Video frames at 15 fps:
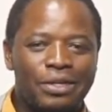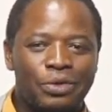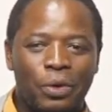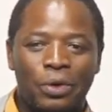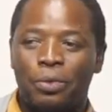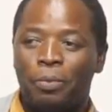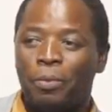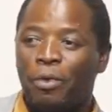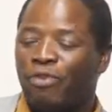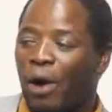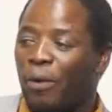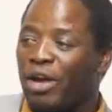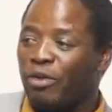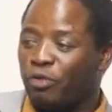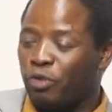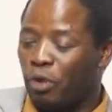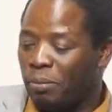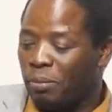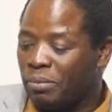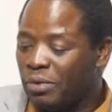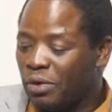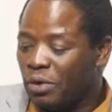Don't move away from
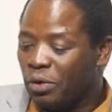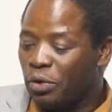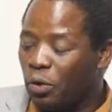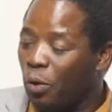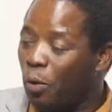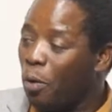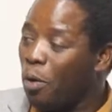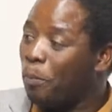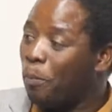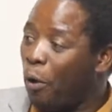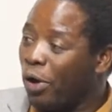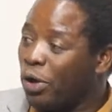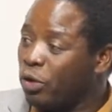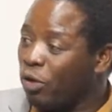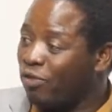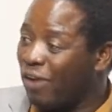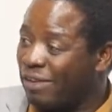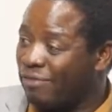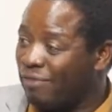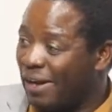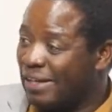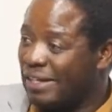your point of
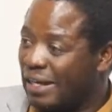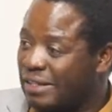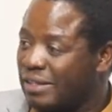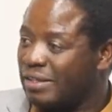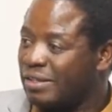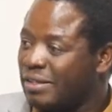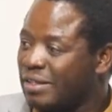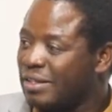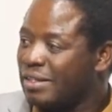advantage.